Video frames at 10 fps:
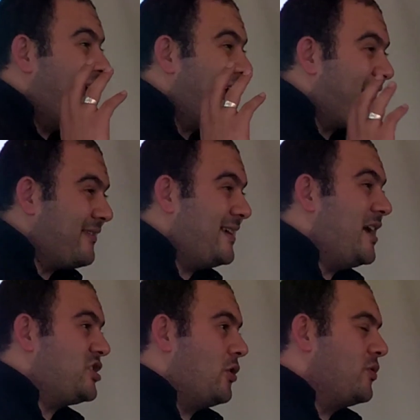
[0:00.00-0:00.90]

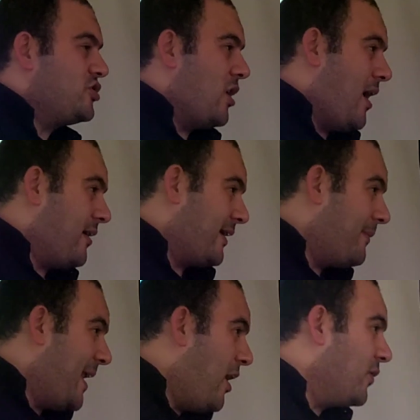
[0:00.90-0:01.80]
radiation which are
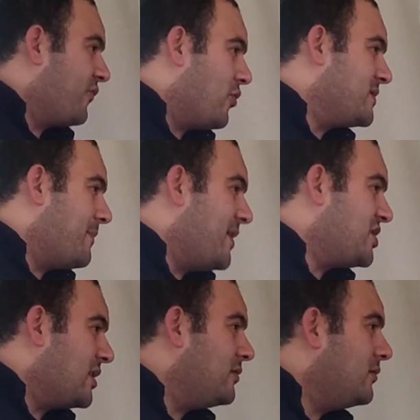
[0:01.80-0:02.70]
coming out from the
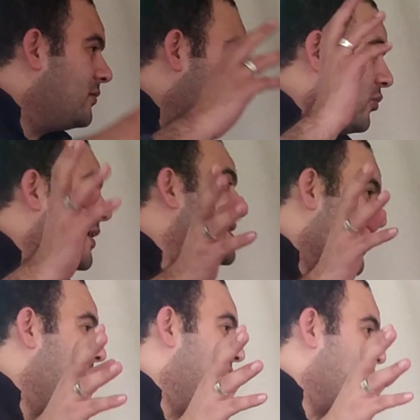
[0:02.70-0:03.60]
patient to get
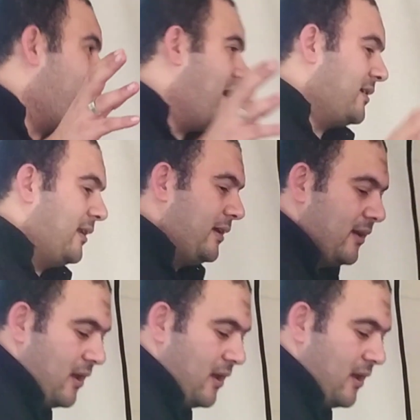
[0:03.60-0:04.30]
the image finally.